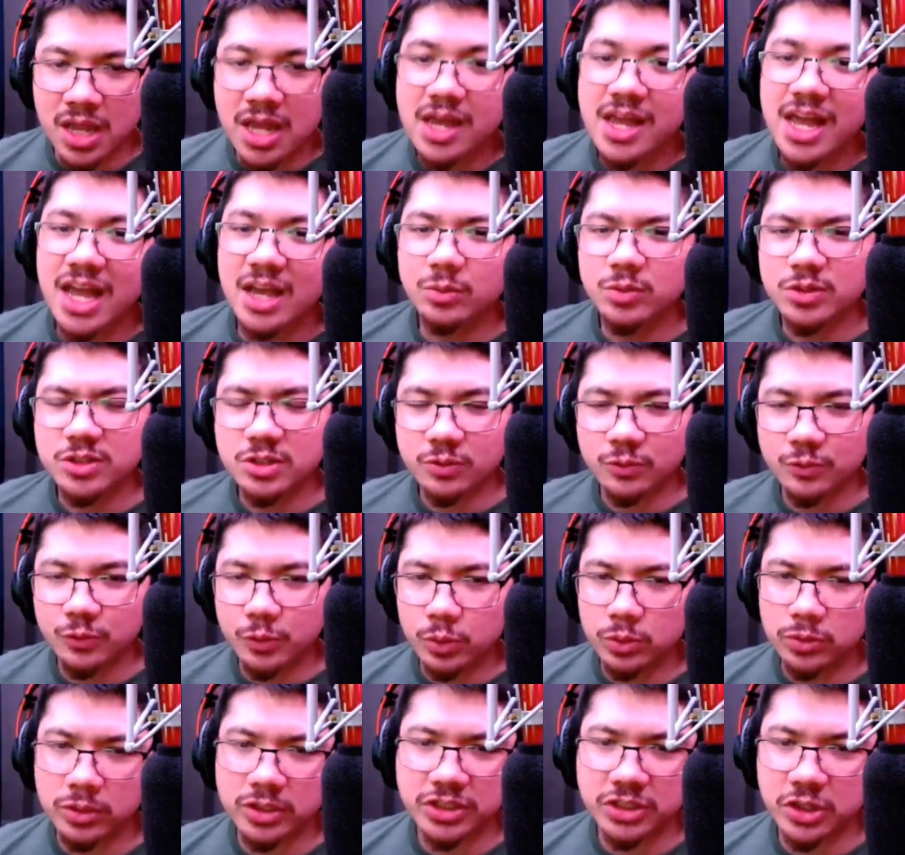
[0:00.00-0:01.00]
It was a
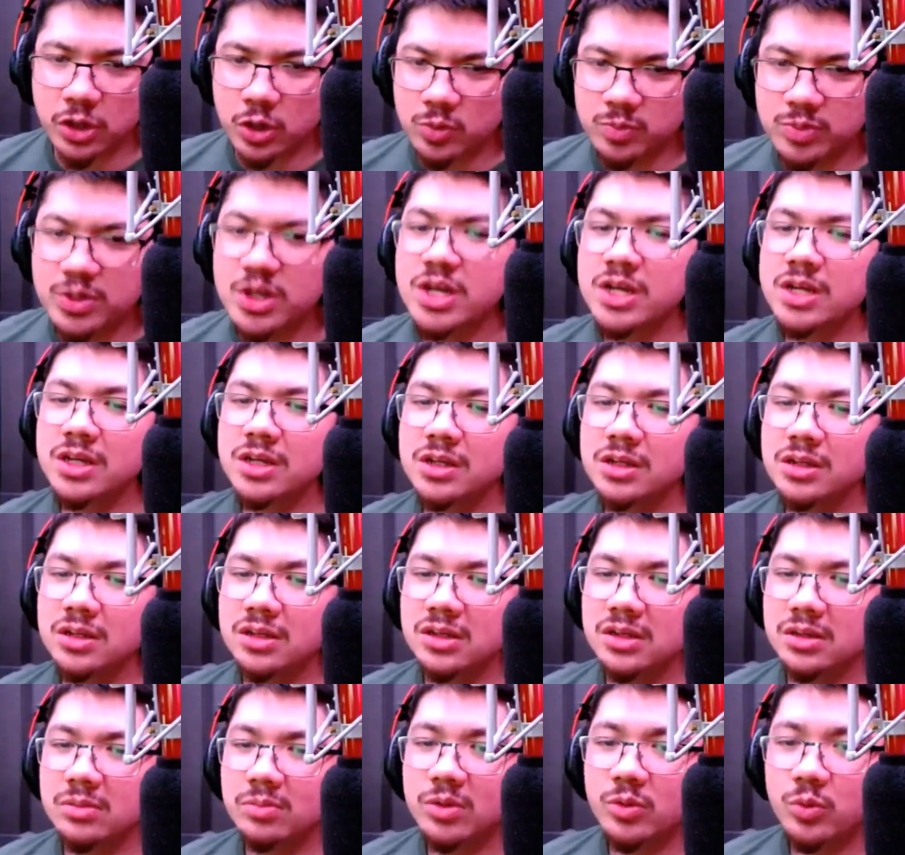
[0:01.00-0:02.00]
foolish hope,
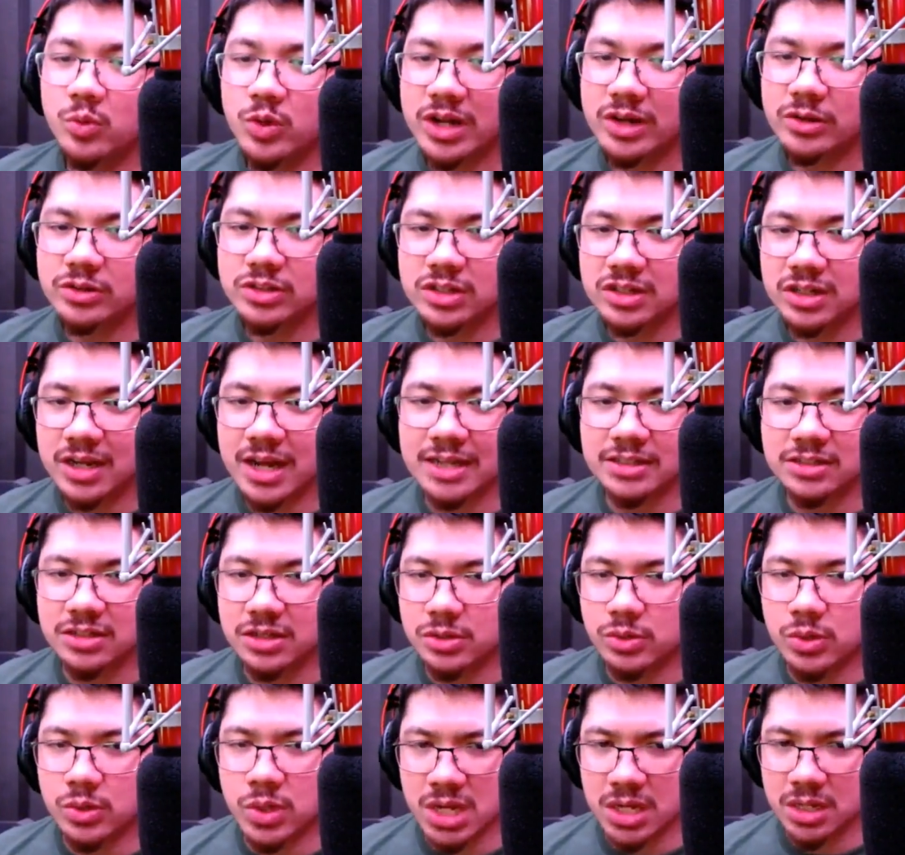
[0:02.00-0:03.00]
but what else could I
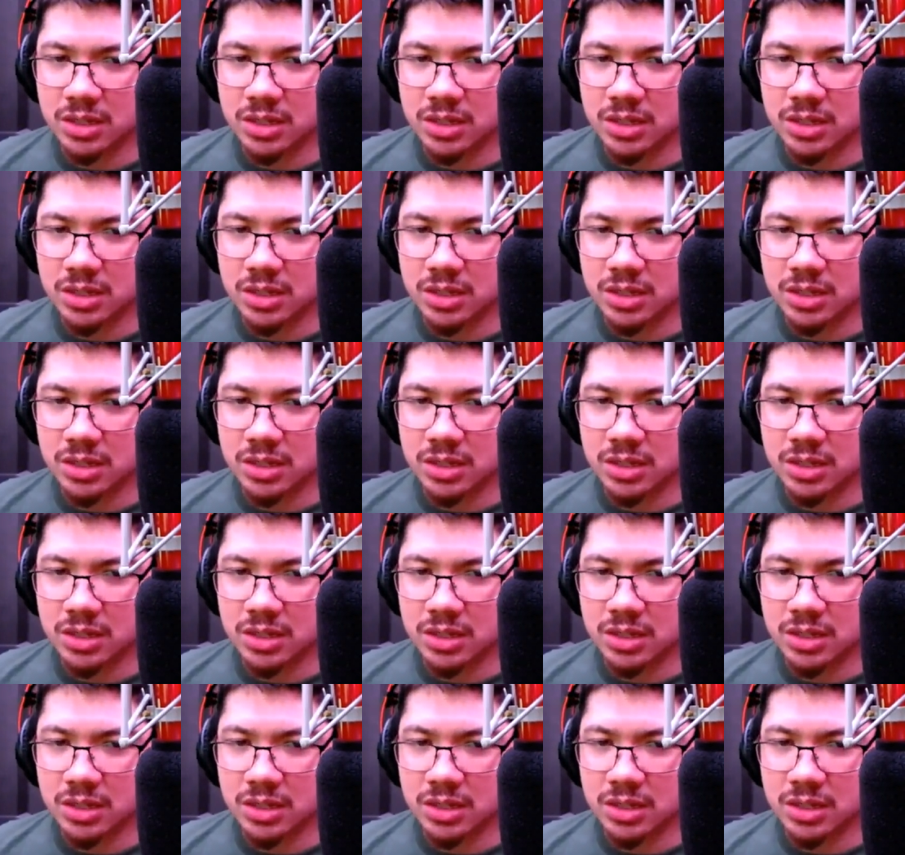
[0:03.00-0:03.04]
do?